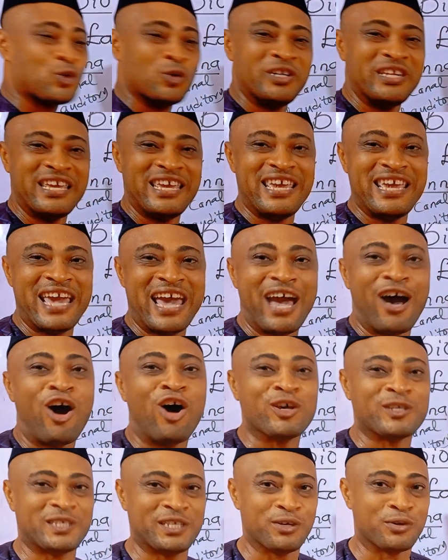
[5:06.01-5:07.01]
To the ear
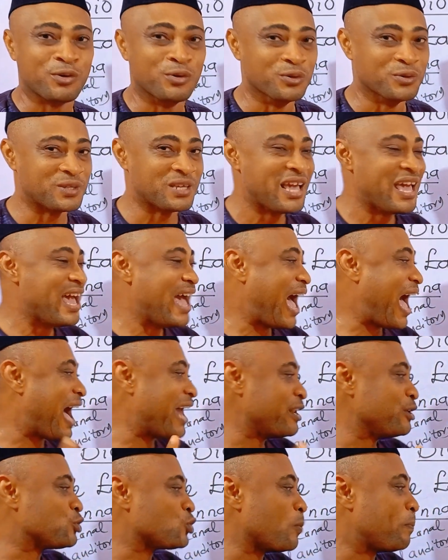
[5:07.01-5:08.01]
ossicles.
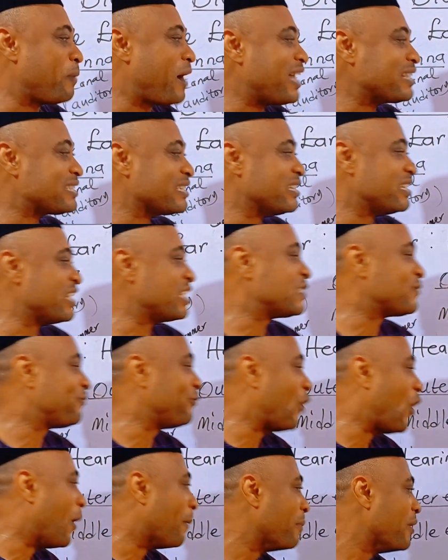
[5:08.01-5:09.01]
And it will pass in this
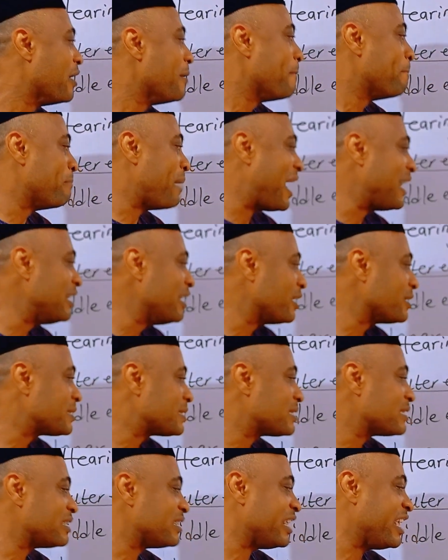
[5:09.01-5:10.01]
form:
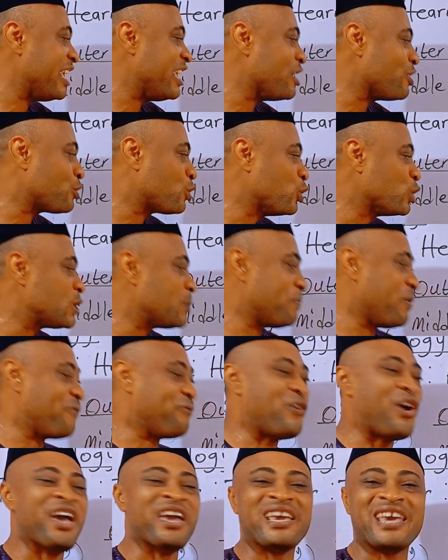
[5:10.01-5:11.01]
malleus, the incus,
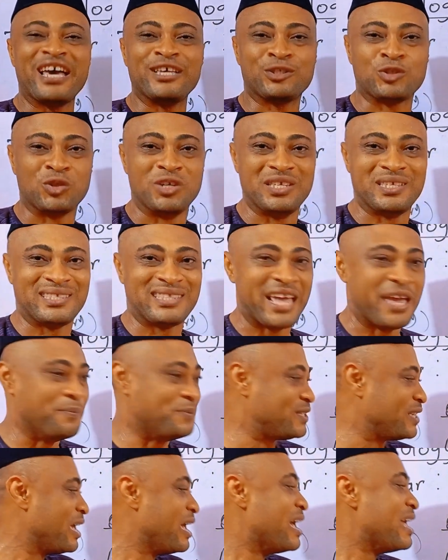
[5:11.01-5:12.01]
before it gets to the
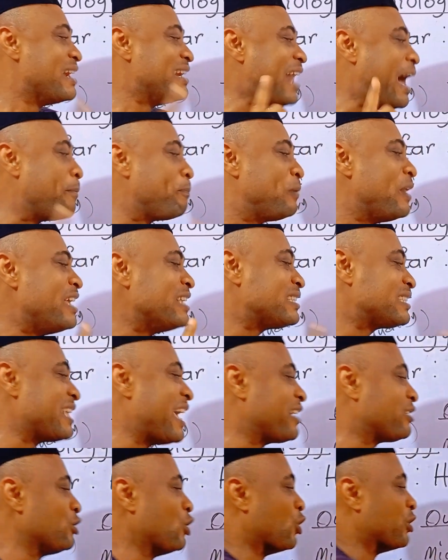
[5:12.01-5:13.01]
stapes. Now, please
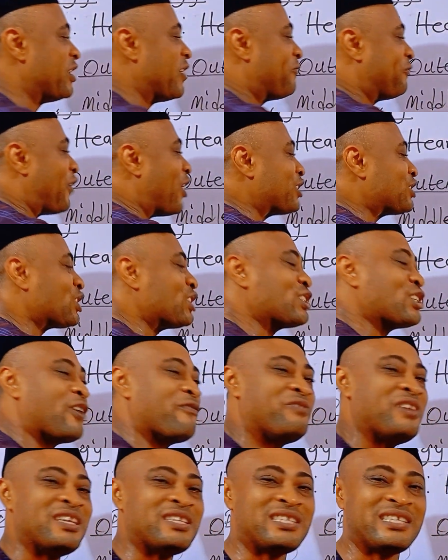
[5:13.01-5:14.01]
take note, the functions
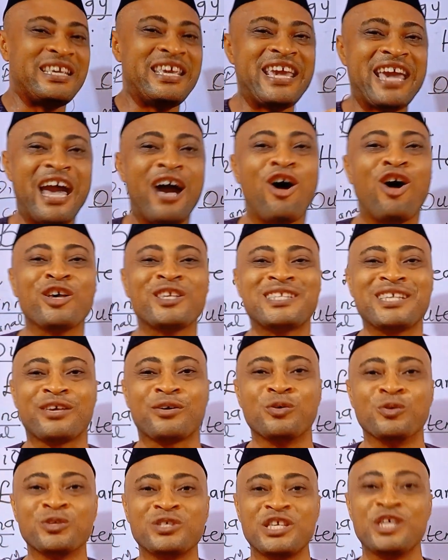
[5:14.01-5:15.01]
of these ear
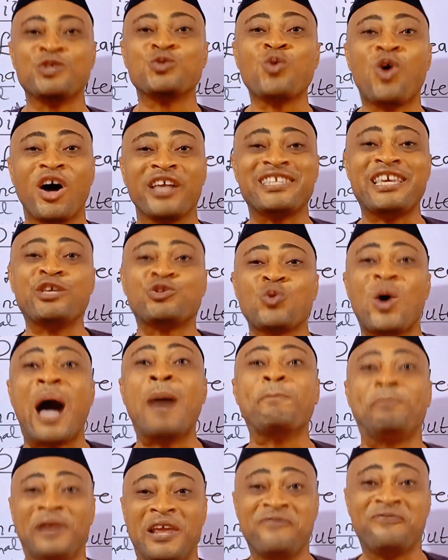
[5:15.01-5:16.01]
ossicles is what? It will
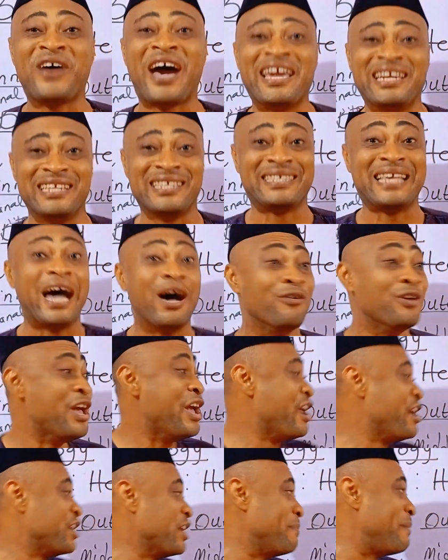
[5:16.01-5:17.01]
amplify the sound.
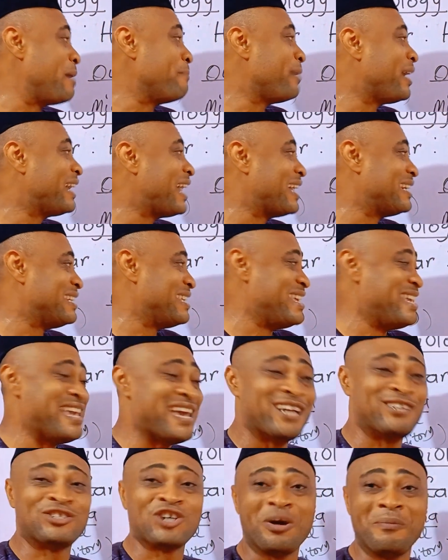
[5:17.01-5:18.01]
Remember that the
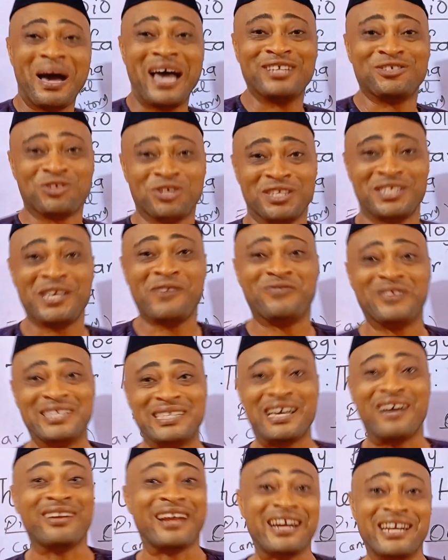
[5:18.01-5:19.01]
eardrum has received the
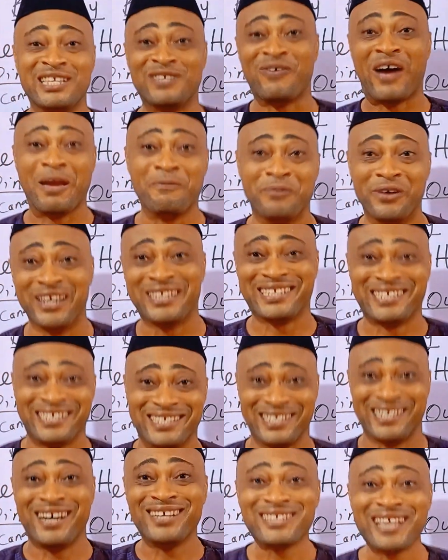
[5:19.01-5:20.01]
sound and is vibrating,
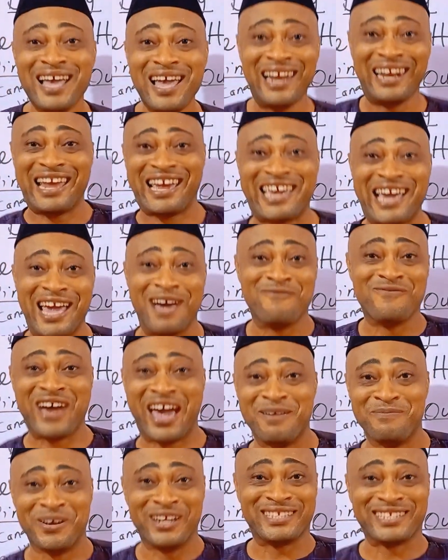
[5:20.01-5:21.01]
is it not? Like I am
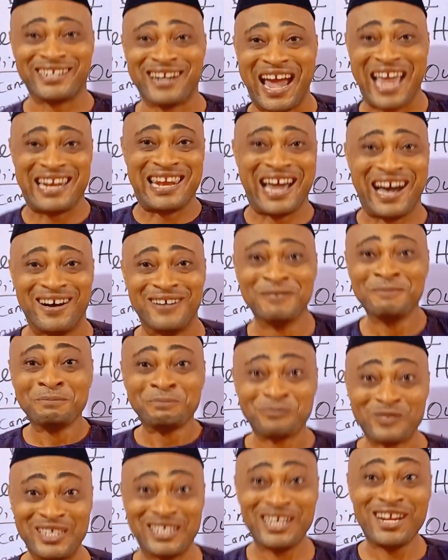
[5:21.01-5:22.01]
vibrating right now.
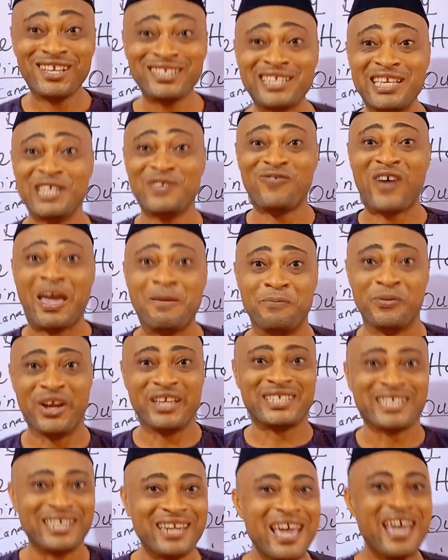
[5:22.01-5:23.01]
Is it not? It's
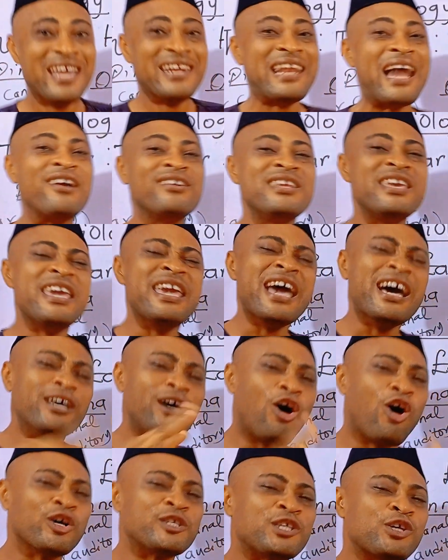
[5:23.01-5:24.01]
vibrating. Now, the
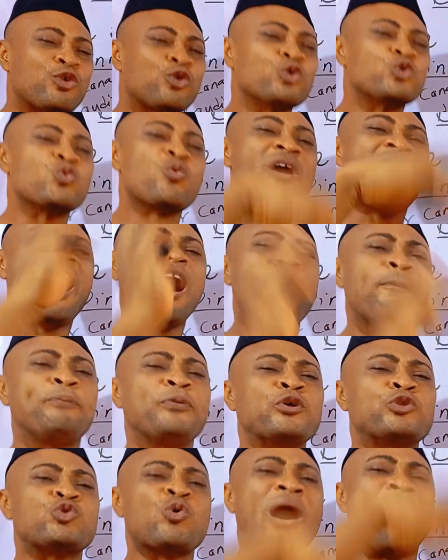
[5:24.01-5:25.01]
ear ossicles will
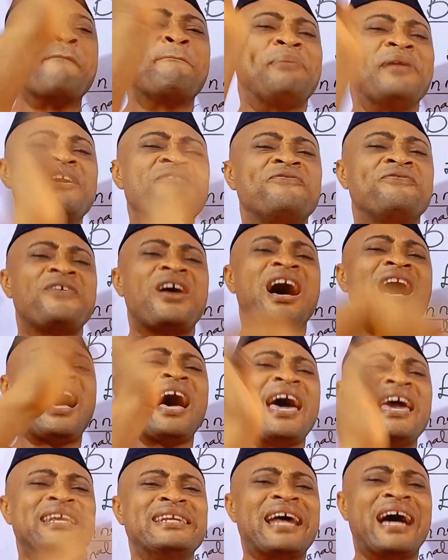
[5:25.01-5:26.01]
help you to
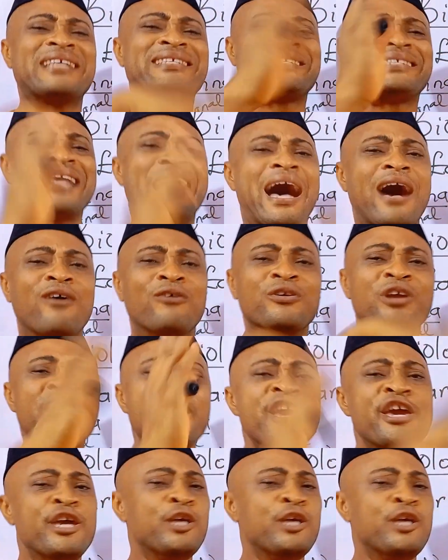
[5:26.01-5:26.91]
amplify that sound.